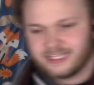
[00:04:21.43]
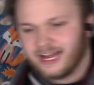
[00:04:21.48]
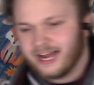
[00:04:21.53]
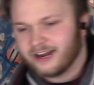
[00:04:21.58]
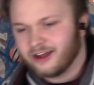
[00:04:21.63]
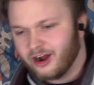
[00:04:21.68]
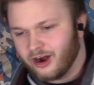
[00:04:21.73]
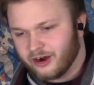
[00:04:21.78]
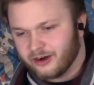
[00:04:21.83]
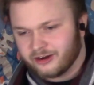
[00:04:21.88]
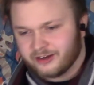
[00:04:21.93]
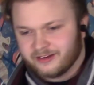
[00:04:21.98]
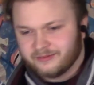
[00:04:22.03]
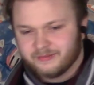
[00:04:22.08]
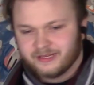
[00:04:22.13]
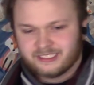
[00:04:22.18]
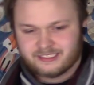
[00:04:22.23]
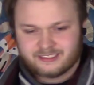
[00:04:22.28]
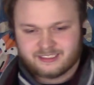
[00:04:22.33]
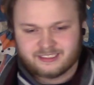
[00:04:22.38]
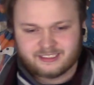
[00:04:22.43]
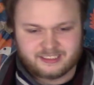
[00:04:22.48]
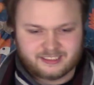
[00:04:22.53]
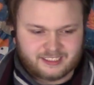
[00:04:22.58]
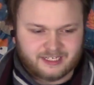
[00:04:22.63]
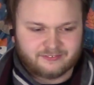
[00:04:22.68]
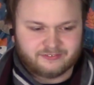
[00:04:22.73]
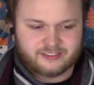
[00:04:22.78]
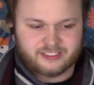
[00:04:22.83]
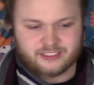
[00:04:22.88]
a lot of arguments and
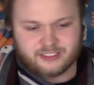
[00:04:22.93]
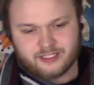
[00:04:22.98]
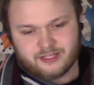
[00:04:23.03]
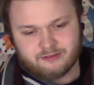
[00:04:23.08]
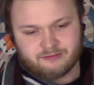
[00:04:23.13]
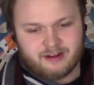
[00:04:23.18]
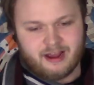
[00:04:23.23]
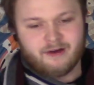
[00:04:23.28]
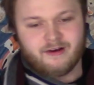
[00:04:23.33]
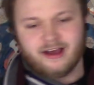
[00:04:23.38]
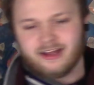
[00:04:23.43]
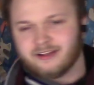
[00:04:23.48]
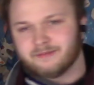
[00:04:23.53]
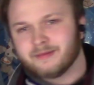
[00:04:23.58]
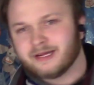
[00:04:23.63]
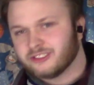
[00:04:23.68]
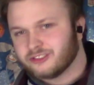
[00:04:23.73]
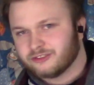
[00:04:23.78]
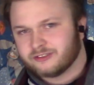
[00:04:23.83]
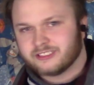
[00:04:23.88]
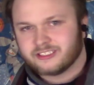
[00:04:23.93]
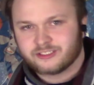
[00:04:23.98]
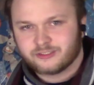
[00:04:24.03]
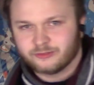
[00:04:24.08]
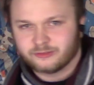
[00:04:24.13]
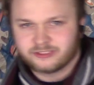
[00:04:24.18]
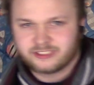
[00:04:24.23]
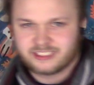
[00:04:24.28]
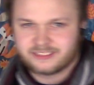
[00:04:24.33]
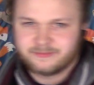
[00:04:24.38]
stuff just throughout elementary
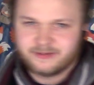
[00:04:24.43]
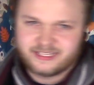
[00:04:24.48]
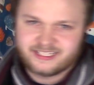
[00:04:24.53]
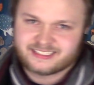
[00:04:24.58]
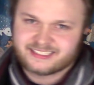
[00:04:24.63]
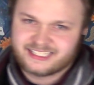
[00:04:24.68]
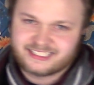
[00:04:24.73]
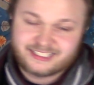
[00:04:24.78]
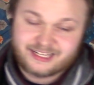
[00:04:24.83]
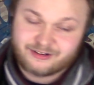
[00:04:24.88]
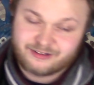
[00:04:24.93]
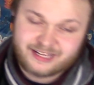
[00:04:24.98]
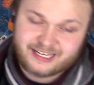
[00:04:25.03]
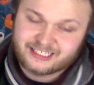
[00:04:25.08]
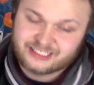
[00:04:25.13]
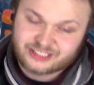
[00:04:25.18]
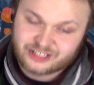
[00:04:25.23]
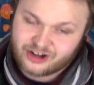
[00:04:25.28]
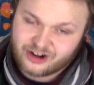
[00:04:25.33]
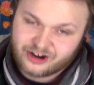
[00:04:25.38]
school, just because that's how kids